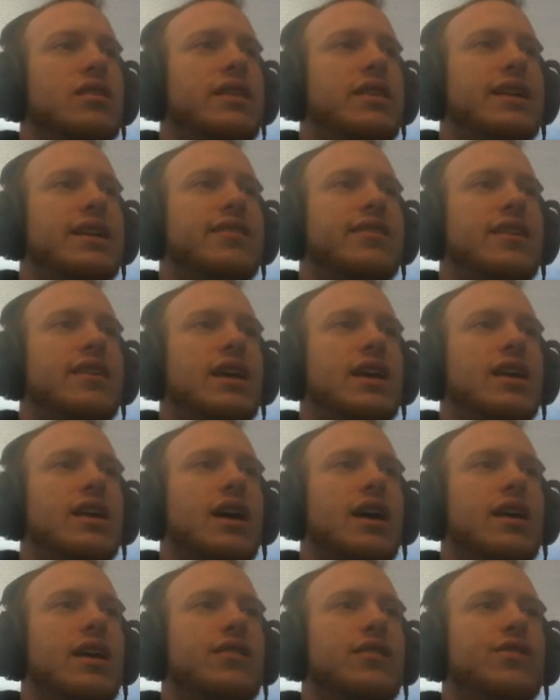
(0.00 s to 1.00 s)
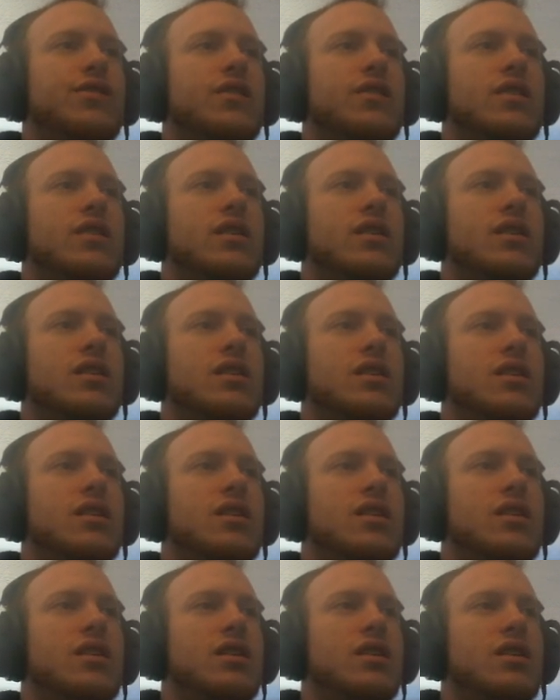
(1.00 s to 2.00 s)
That's it, guys.
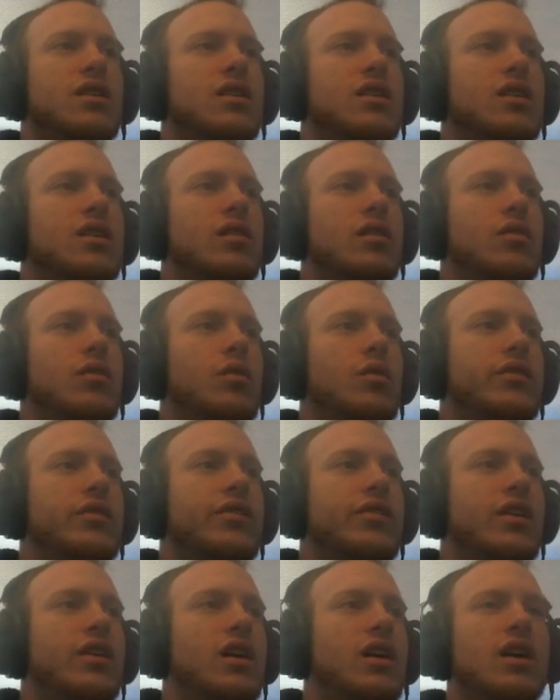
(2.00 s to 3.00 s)
It was,